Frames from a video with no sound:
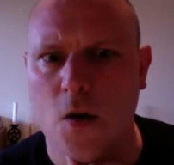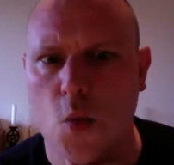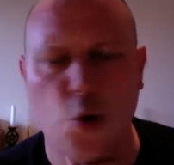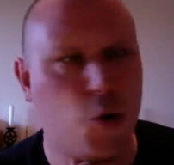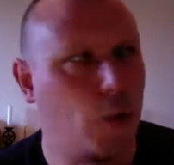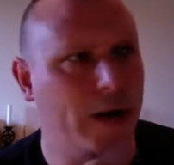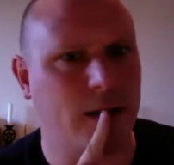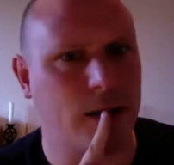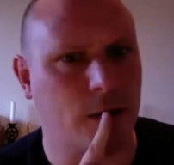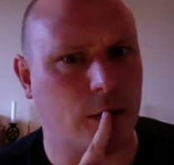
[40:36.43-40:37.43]
wood
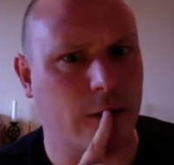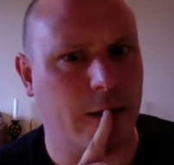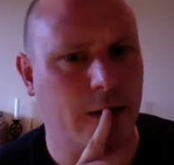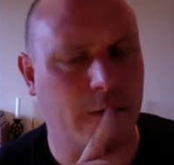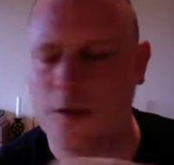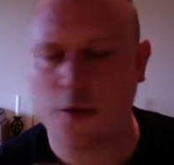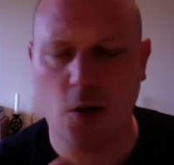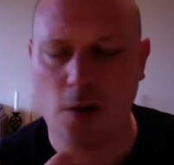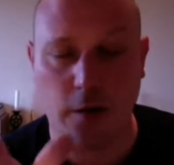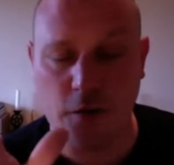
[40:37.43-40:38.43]
wicks not arrived?
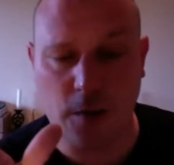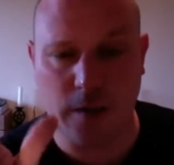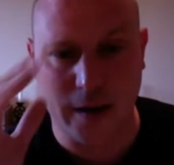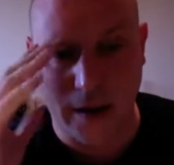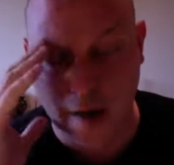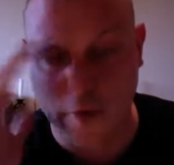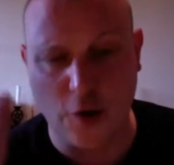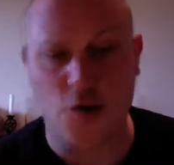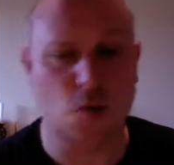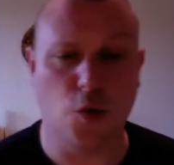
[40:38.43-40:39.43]
Totally off topic. I've
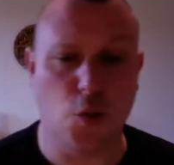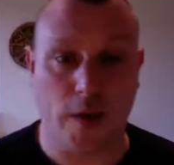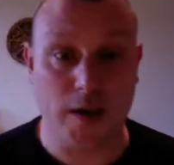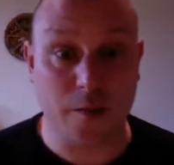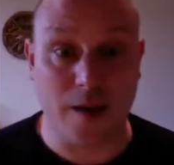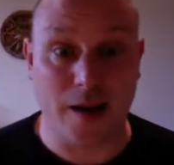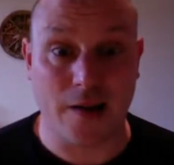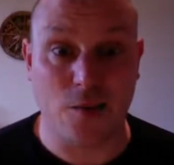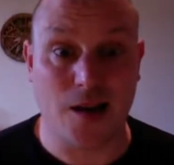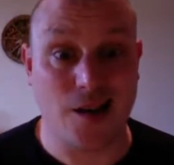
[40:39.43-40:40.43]
ordered some wood wicks for my
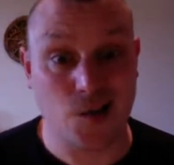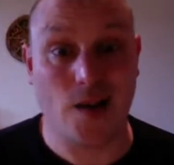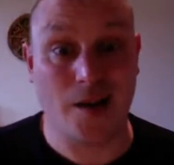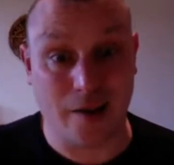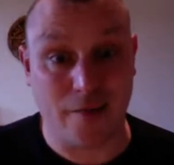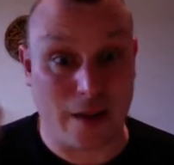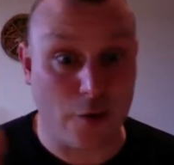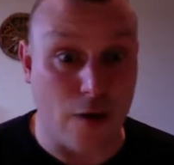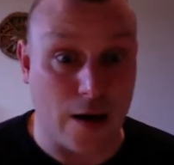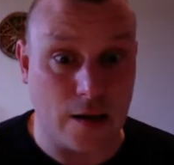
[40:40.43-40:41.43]
candle making so I can have like
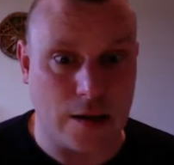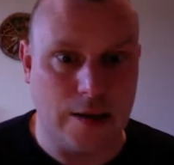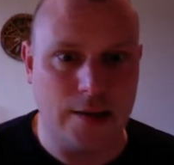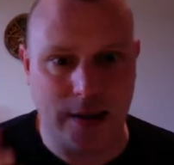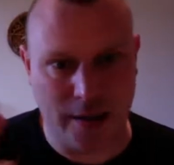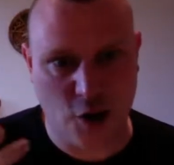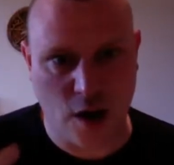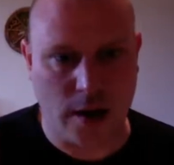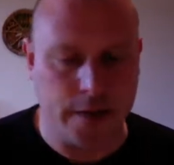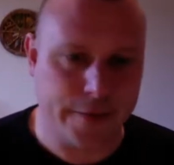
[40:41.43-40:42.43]
cracklies and
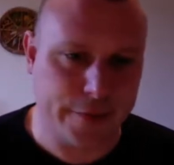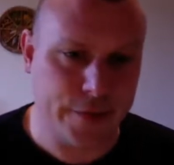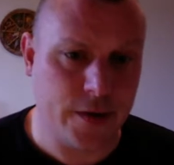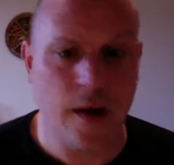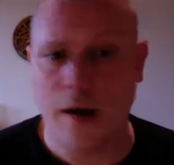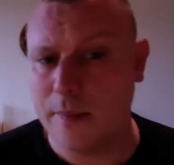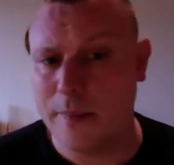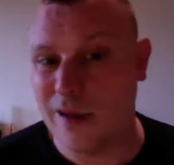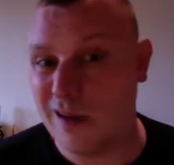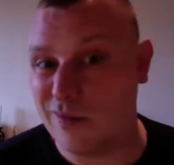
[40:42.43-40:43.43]
jar candles,
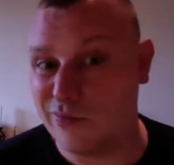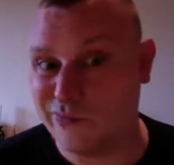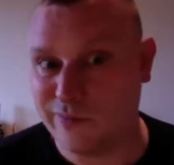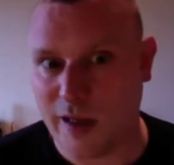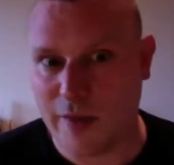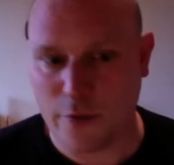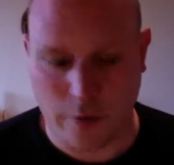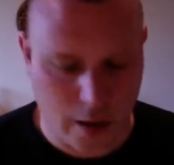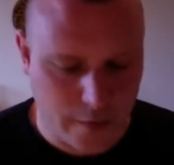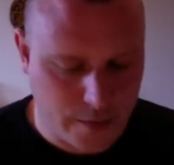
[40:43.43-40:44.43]
but they haven't
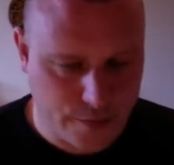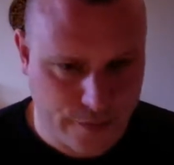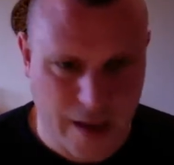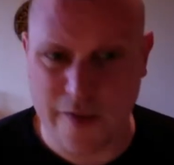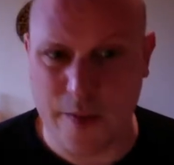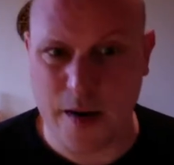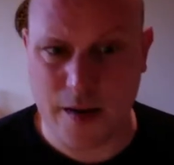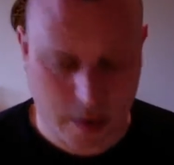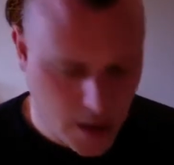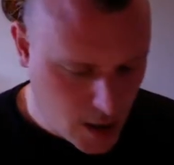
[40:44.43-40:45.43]
arrived. Never
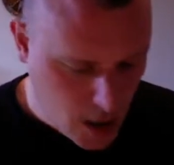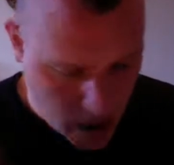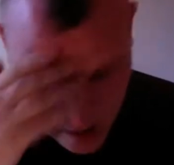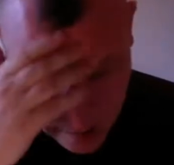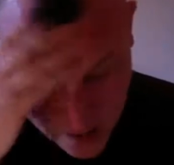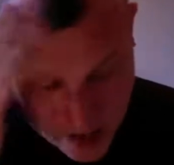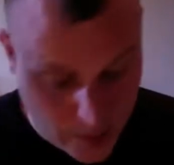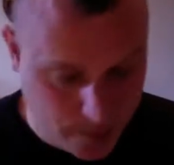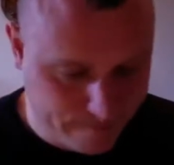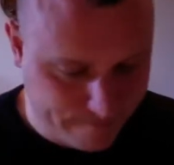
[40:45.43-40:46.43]
mind. Anyway,